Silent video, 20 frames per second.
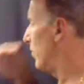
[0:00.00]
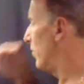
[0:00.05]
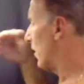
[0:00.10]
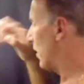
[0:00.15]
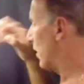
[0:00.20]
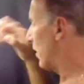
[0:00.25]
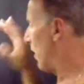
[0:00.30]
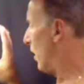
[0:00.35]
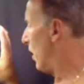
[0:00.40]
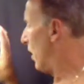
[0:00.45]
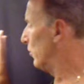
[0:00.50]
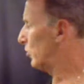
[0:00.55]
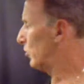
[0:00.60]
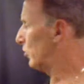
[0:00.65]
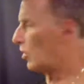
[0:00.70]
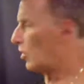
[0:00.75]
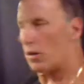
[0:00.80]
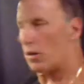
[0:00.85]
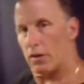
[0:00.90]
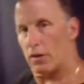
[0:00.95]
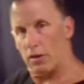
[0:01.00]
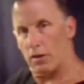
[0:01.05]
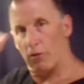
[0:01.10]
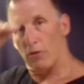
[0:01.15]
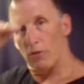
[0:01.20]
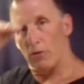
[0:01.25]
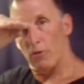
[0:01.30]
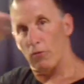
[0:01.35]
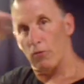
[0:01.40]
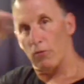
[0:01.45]
the clouds are
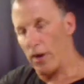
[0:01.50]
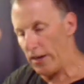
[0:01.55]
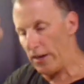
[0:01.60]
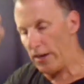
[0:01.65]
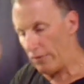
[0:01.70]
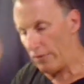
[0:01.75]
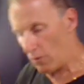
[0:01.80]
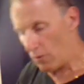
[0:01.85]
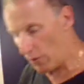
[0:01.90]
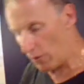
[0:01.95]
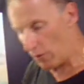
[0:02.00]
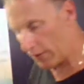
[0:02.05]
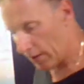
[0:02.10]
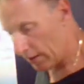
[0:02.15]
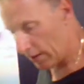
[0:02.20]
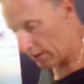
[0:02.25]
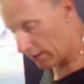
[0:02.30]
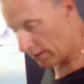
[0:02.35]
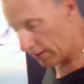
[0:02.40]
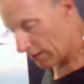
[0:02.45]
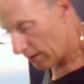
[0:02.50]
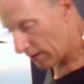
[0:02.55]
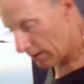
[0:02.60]
right even with the